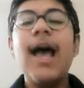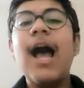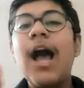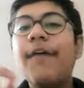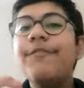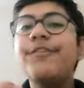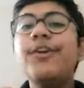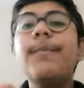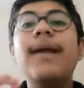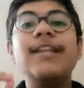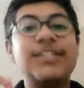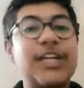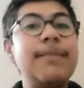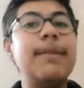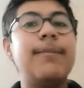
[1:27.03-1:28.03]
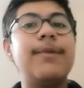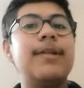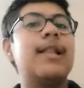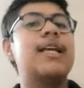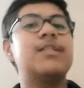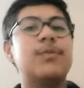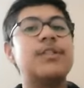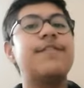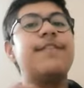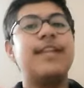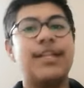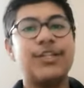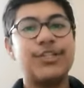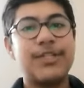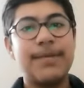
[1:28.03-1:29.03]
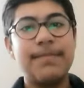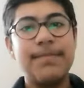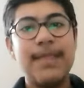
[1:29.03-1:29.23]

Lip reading: after my entire memory class was finished,